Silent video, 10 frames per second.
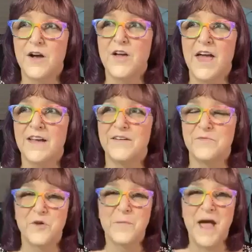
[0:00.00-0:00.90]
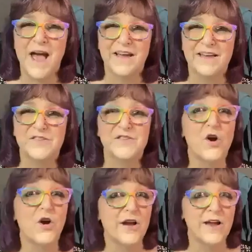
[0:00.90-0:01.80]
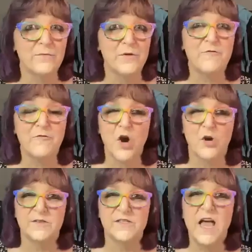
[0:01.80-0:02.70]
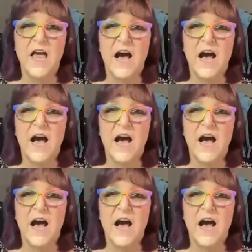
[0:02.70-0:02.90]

Okay, we're back. Sorry, we froze.